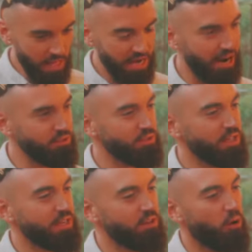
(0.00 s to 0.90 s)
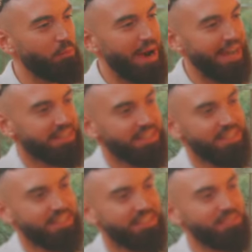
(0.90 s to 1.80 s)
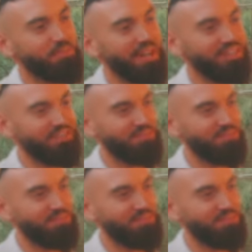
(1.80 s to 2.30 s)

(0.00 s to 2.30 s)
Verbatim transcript: How do you say not bad in Spanish?